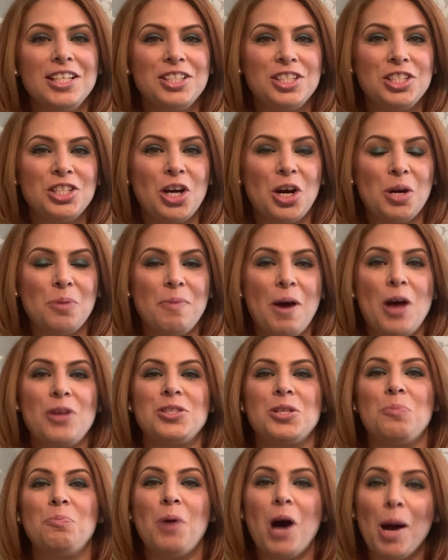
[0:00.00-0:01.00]
talk about
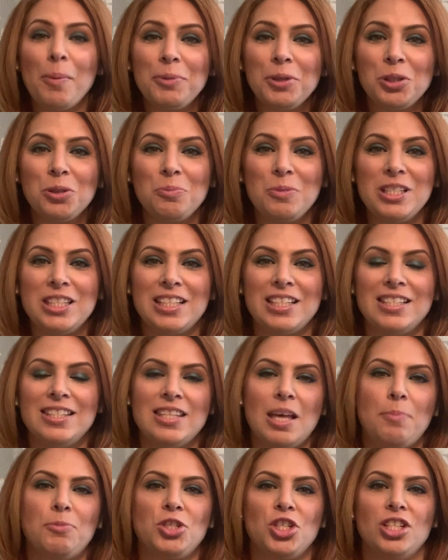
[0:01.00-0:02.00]
some popular
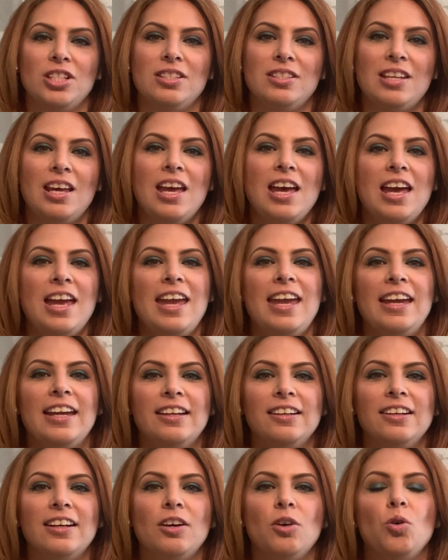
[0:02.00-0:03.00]
misconceptions
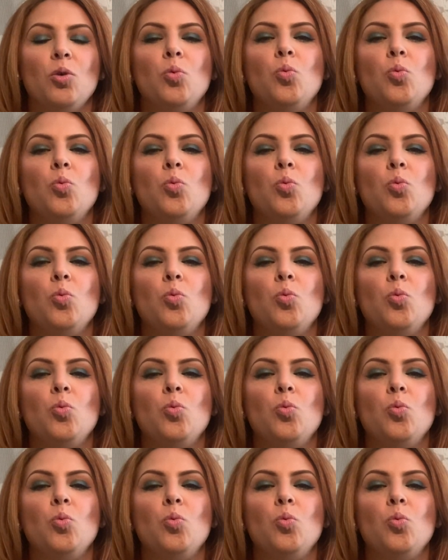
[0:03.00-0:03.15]
and